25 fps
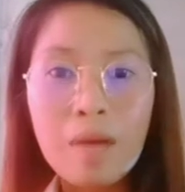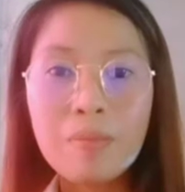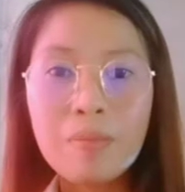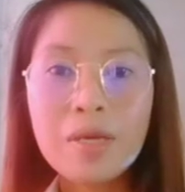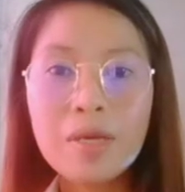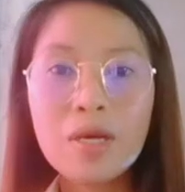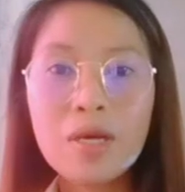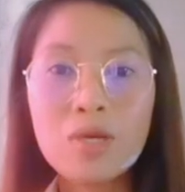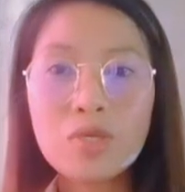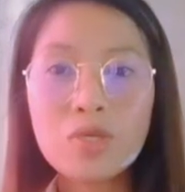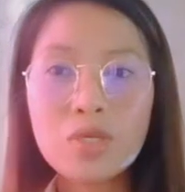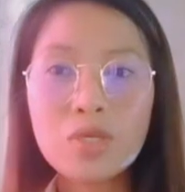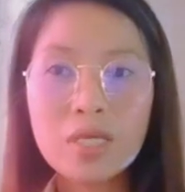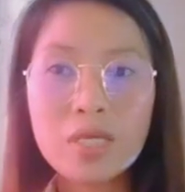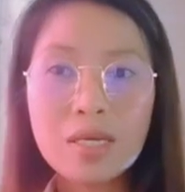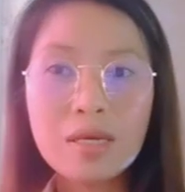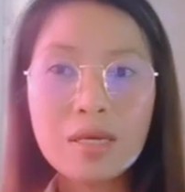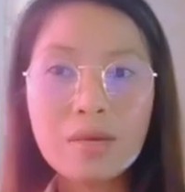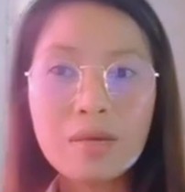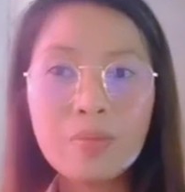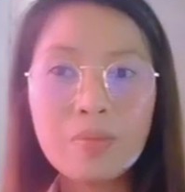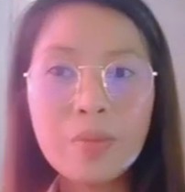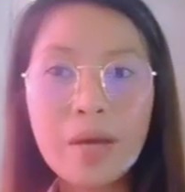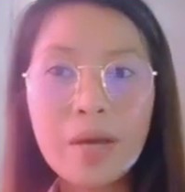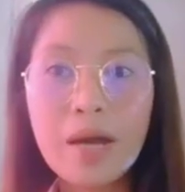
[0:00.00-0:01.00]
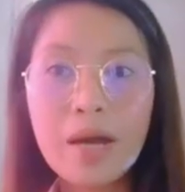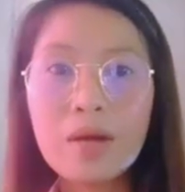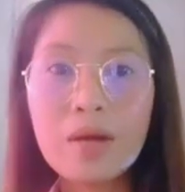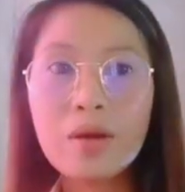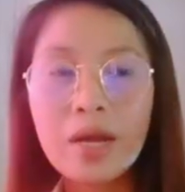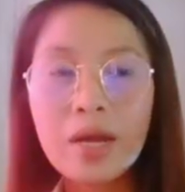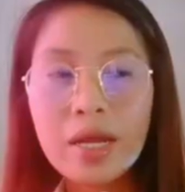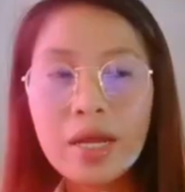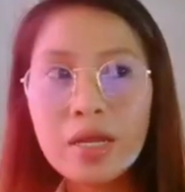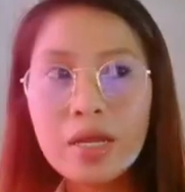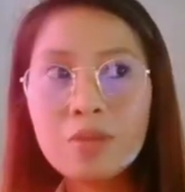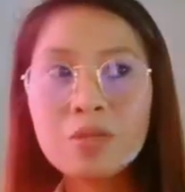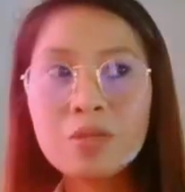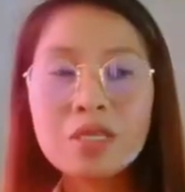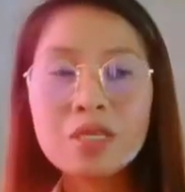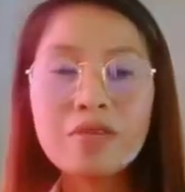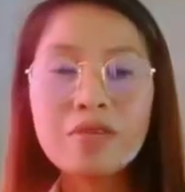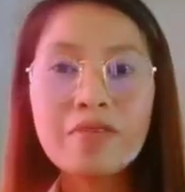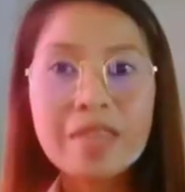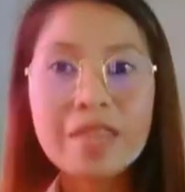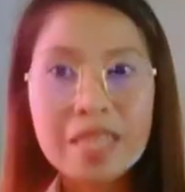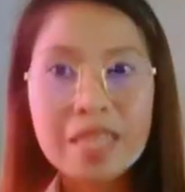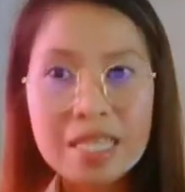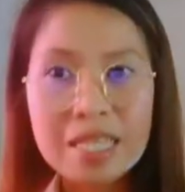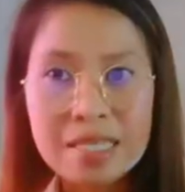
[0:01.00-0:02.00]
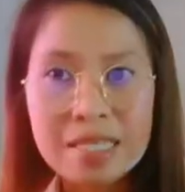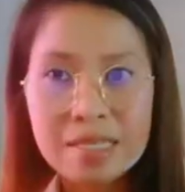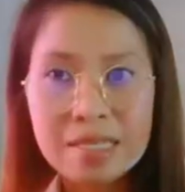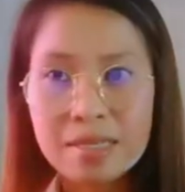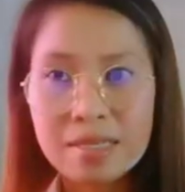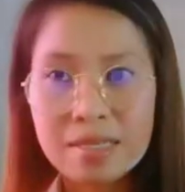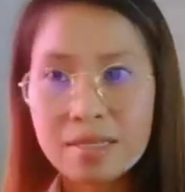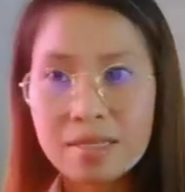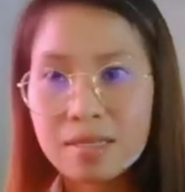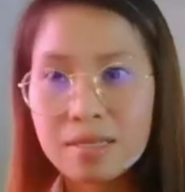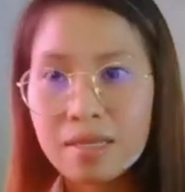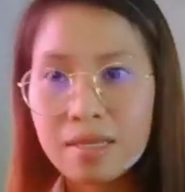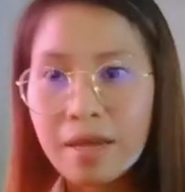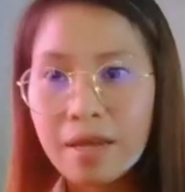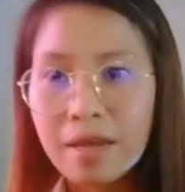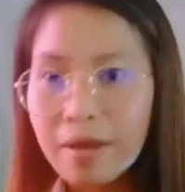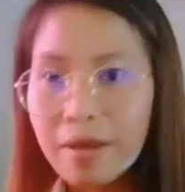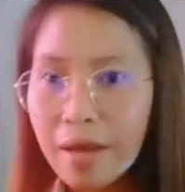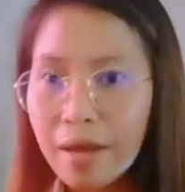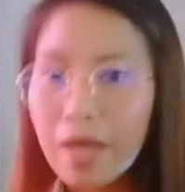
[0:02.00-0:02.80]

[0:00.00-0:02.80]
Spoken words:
because she gave me a grade of 76.